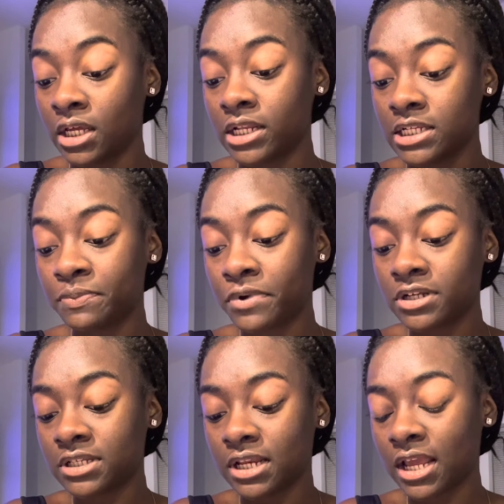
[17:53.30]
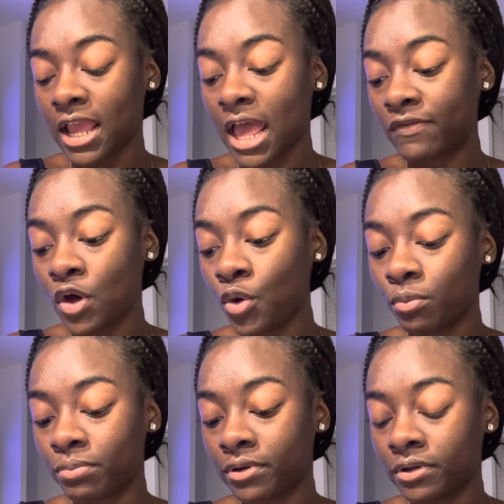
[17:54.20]
This person, they have hope
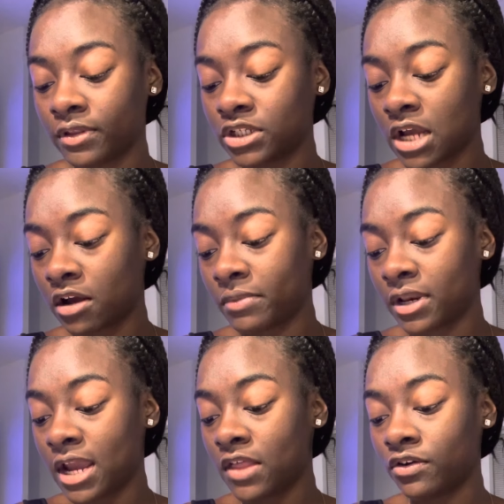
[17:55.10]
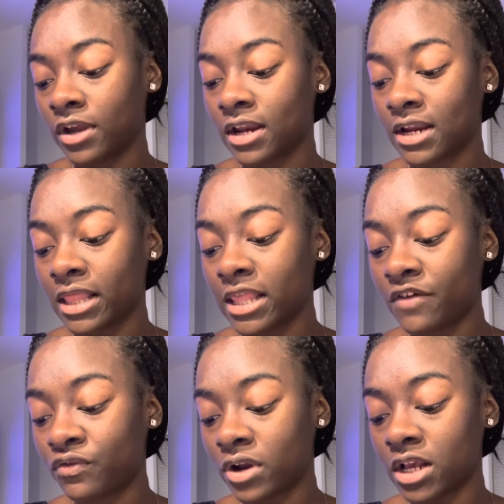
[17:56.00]
that y'all gonna be together again. I
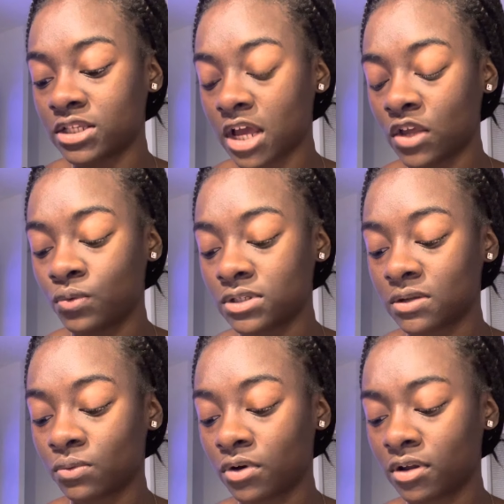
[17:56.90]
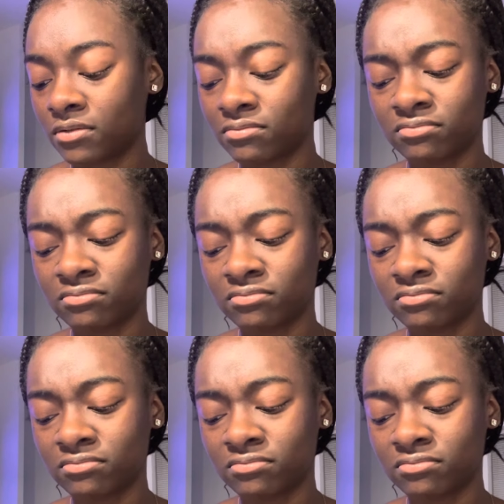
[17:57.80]
left when I saw you with someone.